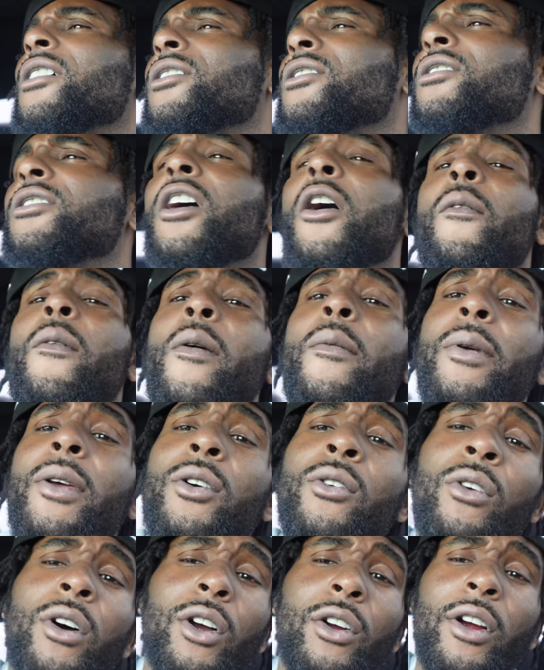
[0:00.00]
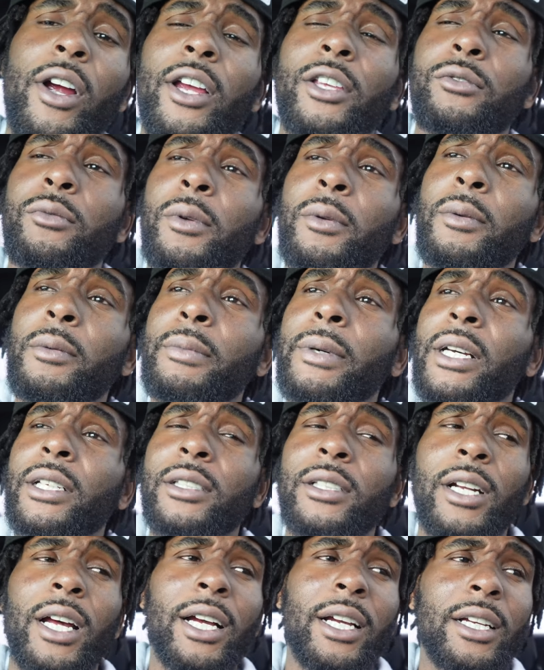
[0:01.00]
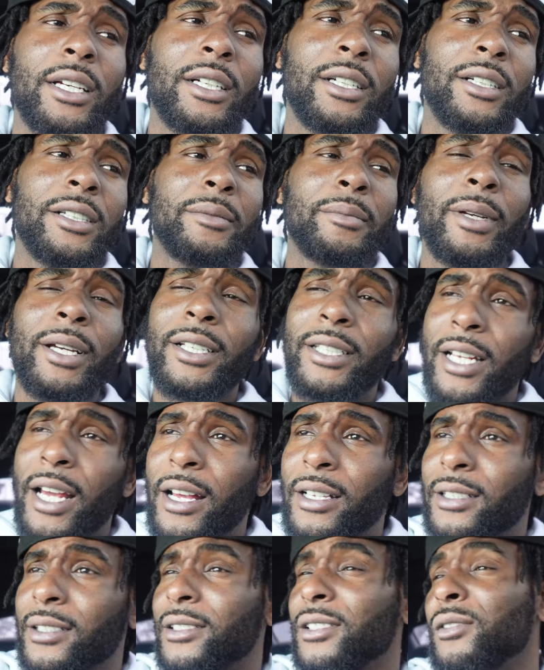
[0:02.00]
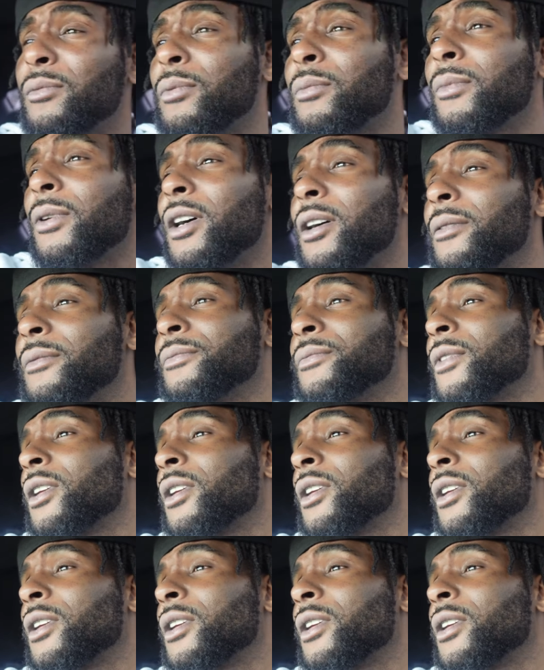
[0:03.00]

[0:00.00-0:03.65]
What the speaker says: So yeah, we be going crazy. We be busting our guns, man. Shout out to Zip 'Em Up.